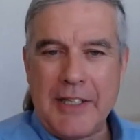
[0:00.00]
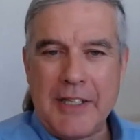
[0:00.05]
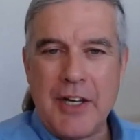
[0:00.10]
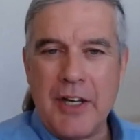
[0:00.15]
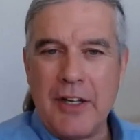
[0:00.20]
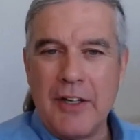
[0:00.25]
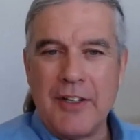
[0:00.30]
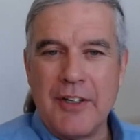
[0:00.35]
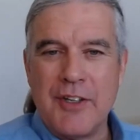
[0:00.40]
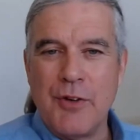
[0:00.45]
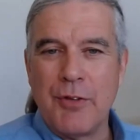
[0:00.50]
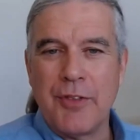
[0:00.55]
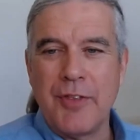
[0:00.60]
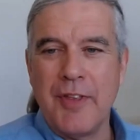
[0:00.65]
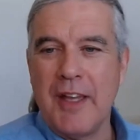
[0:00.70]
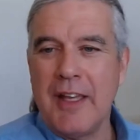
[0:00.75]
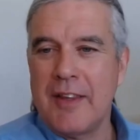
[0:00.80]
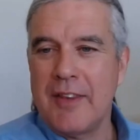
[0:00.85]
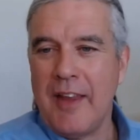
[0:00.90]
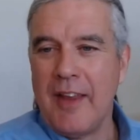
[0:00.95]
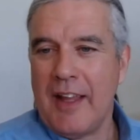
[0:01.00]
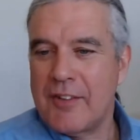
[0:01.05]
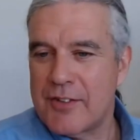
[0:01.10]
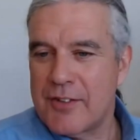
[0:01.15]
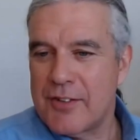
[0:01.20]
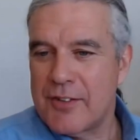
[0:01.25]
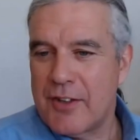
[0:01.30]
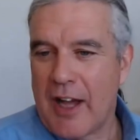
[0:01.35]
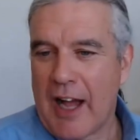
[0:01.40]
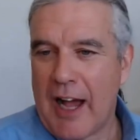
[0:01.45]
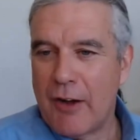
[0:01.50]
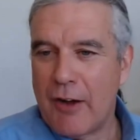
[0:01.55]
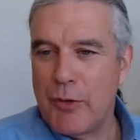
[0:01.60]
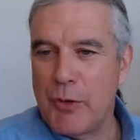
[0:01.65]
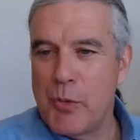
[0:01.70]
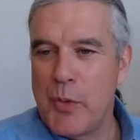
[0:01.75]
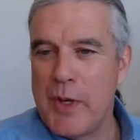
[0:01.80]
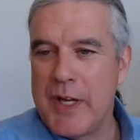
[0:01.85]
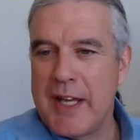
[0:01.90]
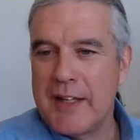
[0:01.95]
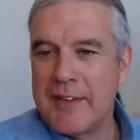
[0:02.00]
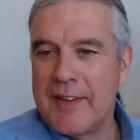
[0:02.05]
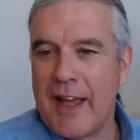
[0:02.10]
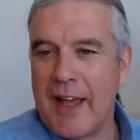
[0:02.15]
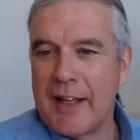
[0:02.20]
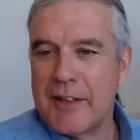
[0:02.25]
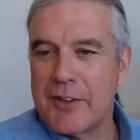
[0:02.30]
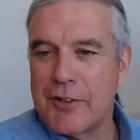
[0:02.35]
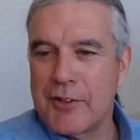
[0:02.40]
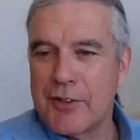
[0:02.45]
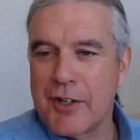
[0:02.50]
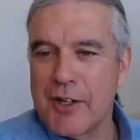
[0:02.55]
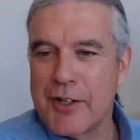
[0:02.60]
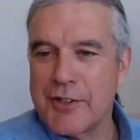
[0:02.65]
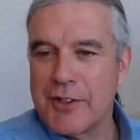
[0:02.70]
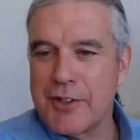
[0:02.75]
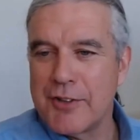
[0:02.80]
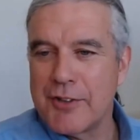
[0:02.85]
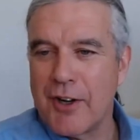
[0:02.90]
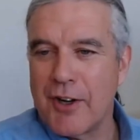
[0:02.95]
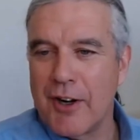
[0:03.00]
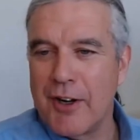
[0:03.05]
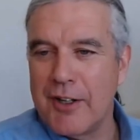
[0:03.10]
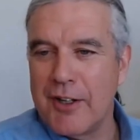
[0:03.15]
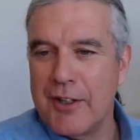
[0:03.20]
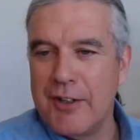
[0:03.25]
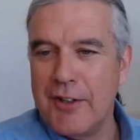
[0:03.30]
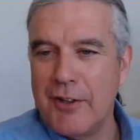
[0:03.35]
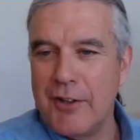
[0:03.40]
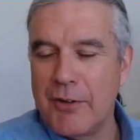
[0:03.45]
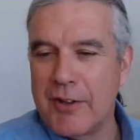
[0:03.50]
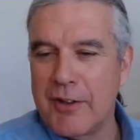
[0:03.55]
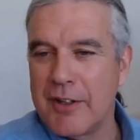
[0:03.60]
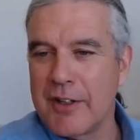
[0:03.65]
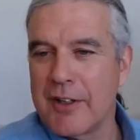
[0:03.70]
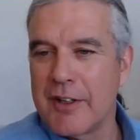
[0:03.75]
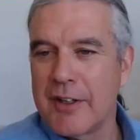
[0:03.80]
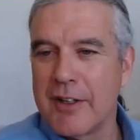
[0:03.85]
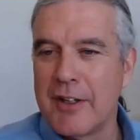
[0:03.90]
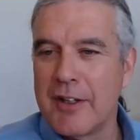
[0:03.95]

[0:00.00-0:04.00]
do you think that's how do we get that discussion started do you think